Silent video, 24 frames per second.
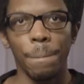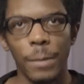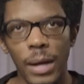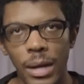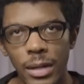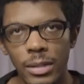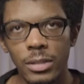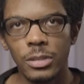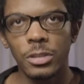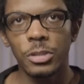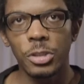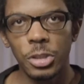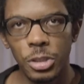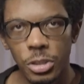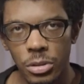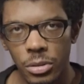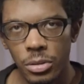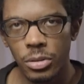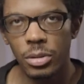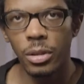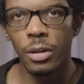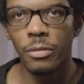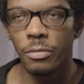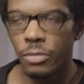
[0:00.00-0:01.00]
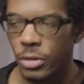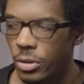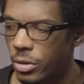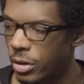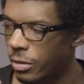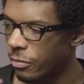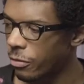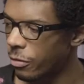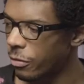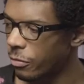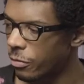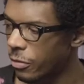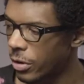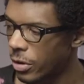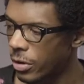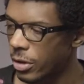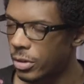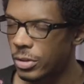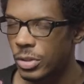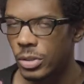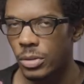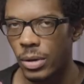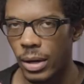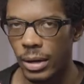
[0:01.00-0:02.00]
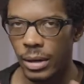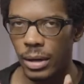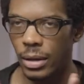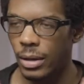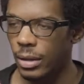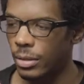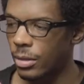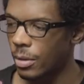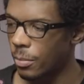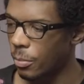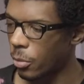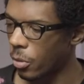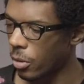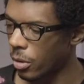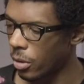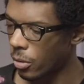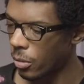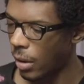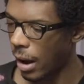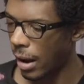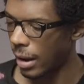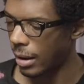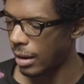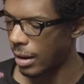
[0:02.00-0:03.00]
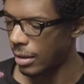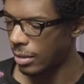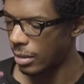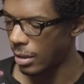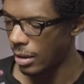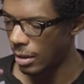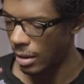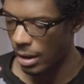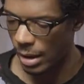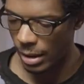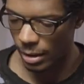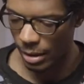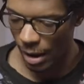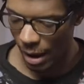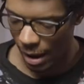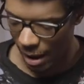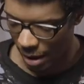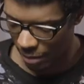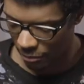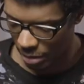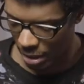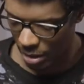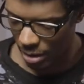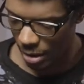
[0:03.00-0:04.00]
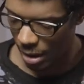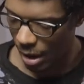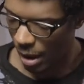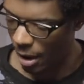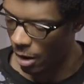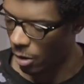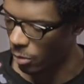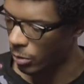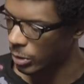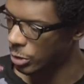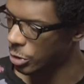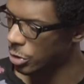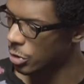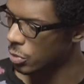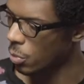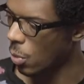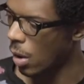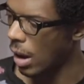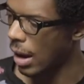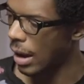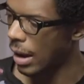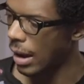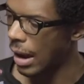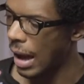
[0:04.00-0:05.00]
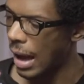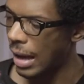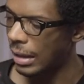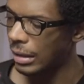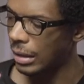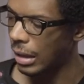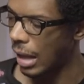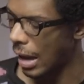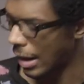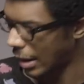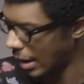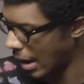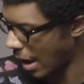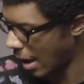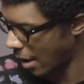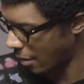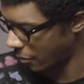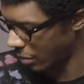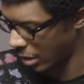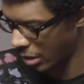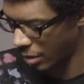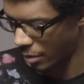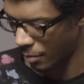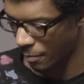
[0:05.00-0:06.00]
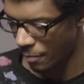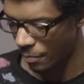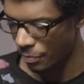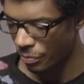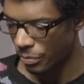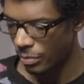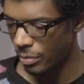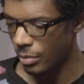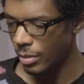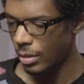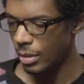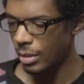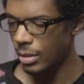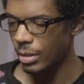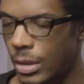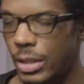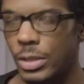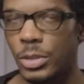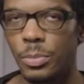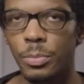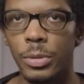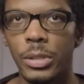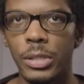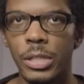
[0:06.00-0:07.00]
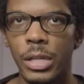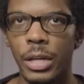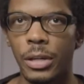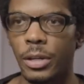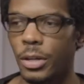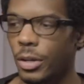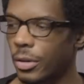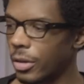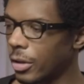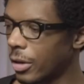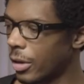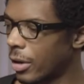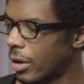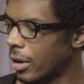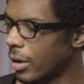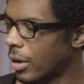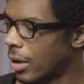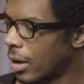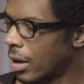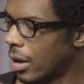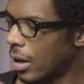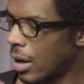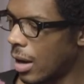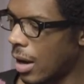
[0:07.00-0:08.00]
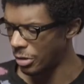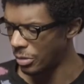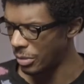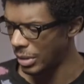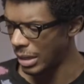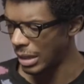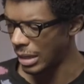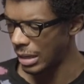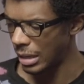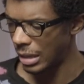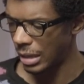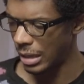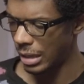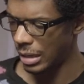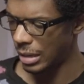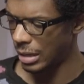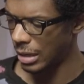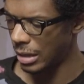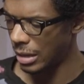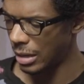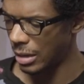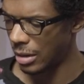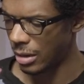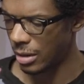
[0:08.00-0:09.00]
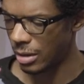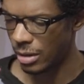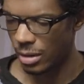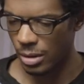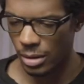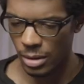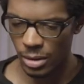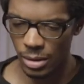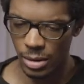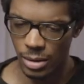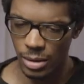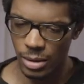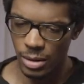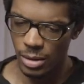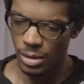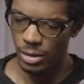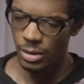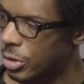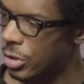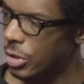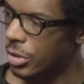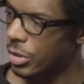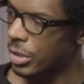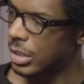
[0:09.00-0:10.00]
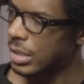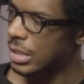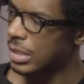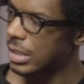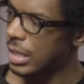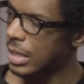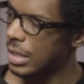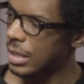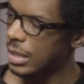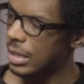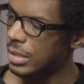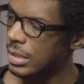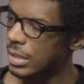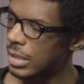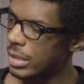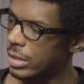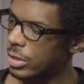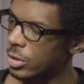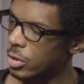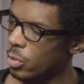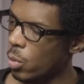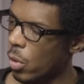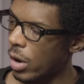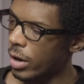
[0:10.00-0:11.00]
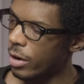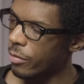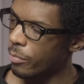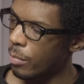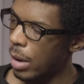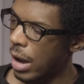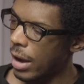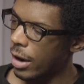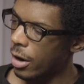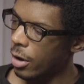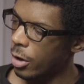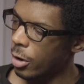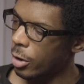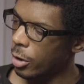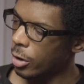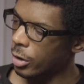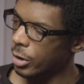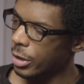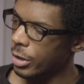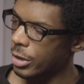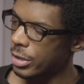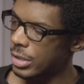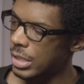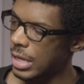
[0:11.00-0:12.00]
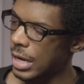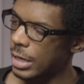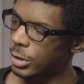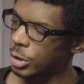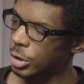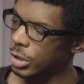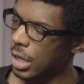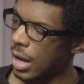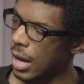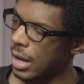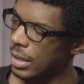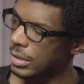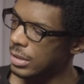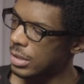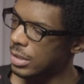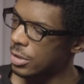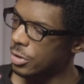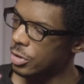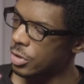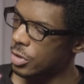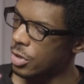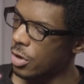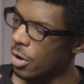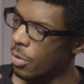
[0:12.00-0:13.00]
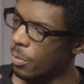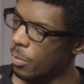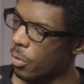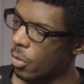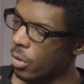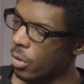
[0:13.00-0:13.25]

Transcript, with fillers: I had to shoot a few different photos so I could get the border right, and I think I have it now, which is why I like having this particular unit in here. So you can see this is one of my earlier test shots. There's no